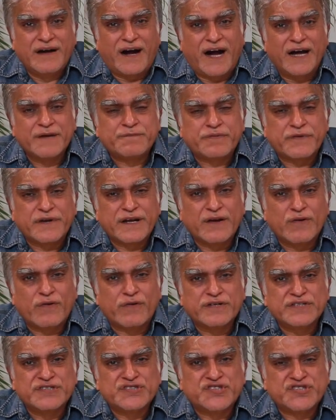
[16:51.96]
I pray,
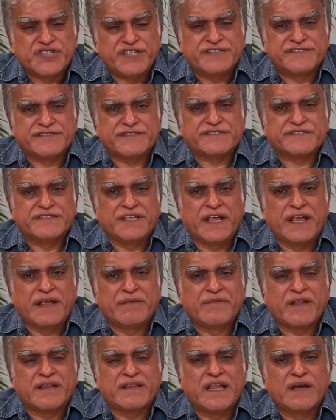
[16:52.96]
Lord, in Jesus'
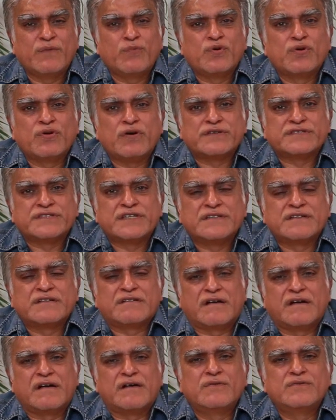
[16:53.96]
name, that they would not turn
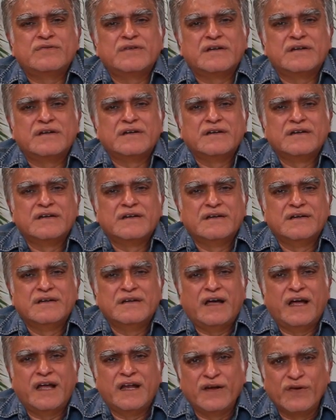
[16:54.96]
around
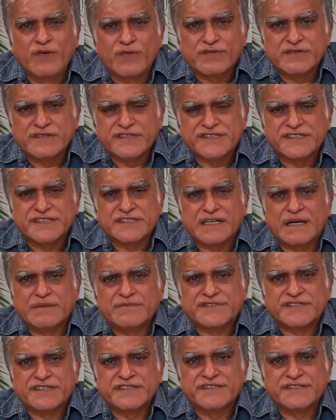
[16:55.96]
and look to the
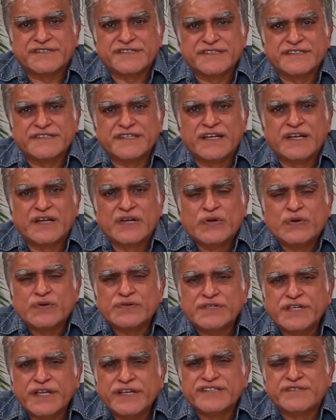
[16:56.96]
circumstances and
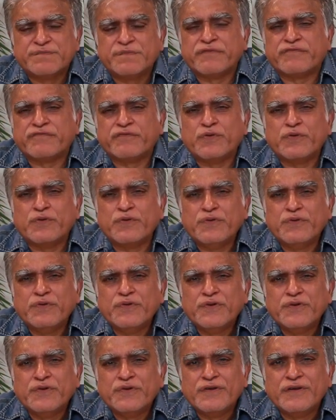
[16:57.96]
look things before.
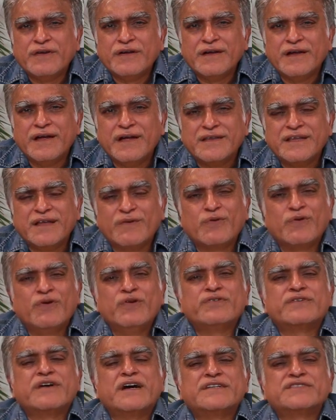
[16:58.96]
They would
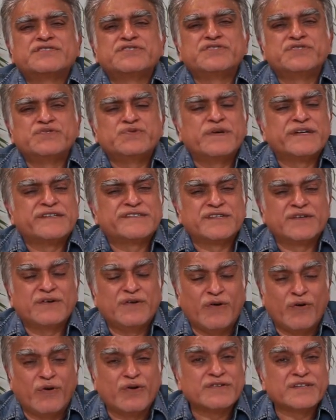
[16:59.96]
look unto you as the
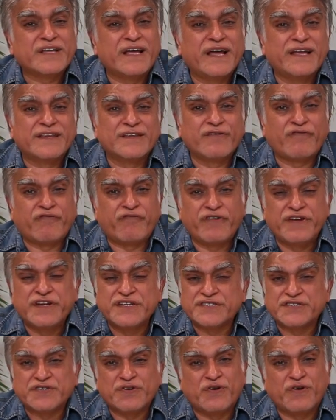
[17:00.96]
author and the
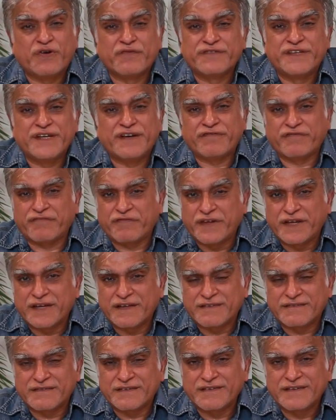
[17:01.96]
finisher of their
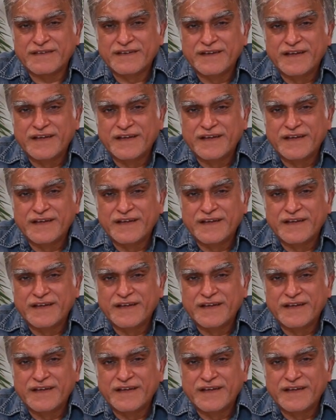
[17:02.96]
faith.